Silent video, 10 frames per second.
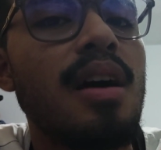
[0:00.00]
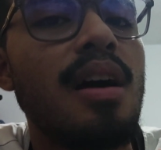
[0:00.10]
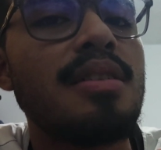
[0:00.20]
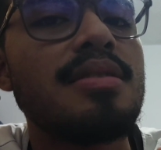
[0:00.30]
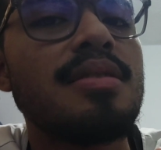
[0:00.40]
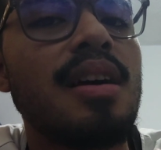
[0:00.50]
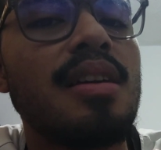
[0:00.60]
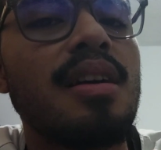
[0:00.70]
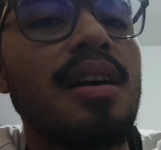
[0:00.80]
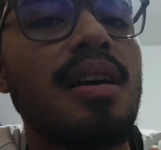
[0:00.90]
and it's
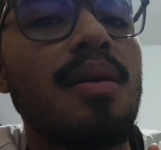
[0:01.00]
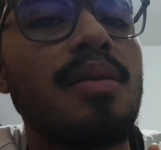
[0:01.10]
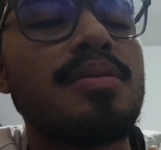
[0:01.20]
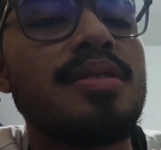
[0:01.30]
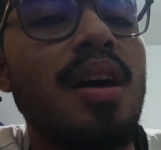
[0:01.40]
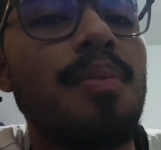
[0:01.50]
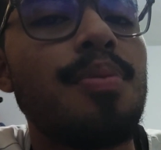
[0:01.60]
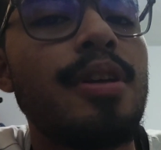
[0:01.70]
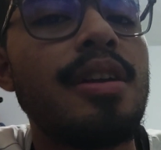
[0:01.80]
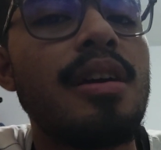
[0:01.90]
like a
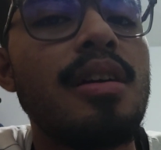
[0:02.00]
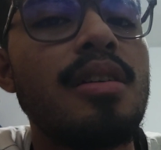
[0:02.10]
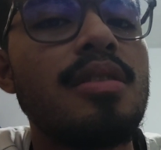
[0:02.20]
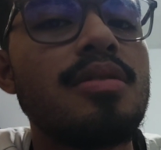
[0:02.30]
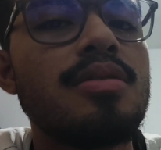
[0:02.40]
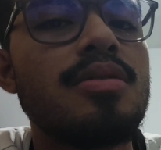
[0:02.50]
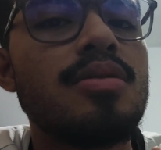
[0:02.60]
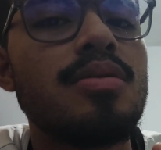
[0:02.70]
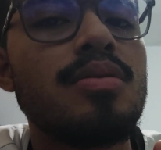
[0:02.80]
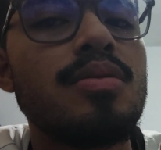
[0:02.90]
template
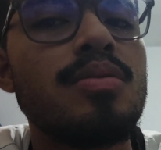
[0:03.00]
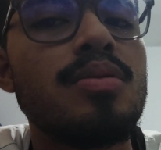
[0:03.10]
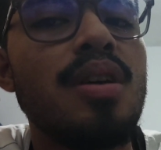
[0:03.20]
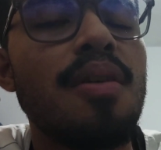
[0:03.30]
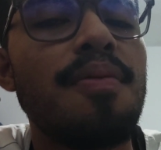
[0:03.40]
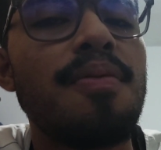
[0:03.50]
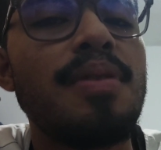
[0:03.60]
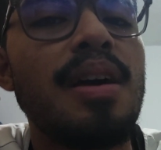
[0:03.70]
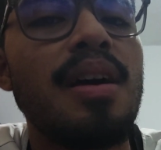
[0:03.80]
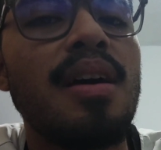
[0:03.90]
to give
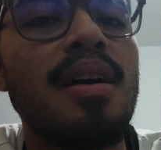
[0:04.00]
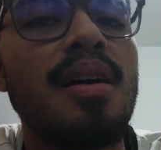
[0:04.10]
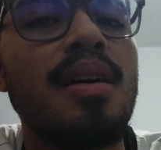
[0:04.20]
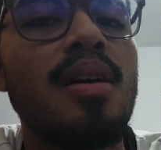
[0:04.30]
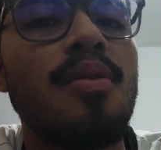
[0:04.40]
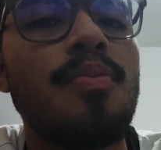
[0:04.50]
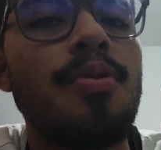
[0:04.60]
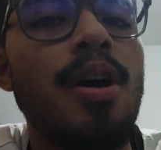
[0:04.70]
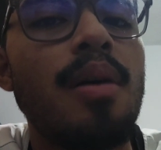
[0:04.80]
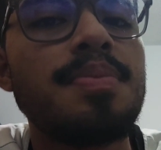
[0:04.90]
the
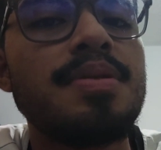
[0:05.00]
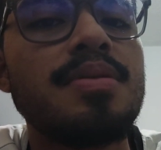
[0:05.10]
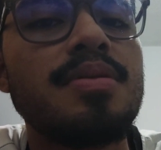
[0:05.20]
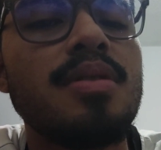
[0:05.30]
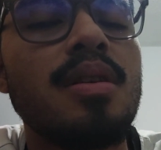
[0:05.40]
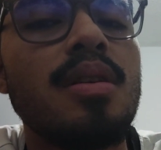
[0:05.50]
props